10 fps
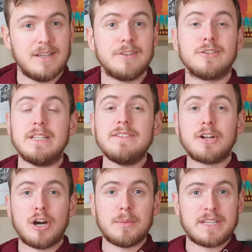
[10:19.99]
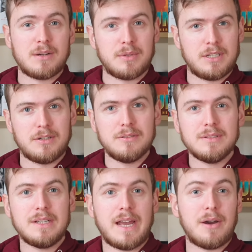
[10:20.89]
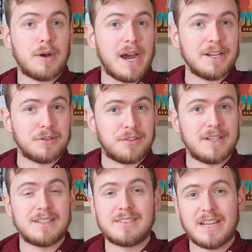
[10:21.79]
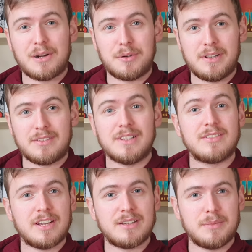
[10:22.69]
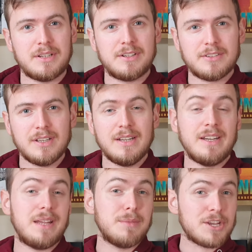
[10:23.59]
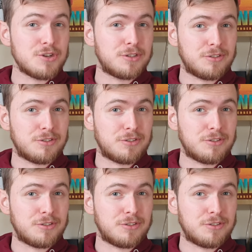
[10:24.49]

So leave a comment down below how high you think this tower is in centimeters and make sure to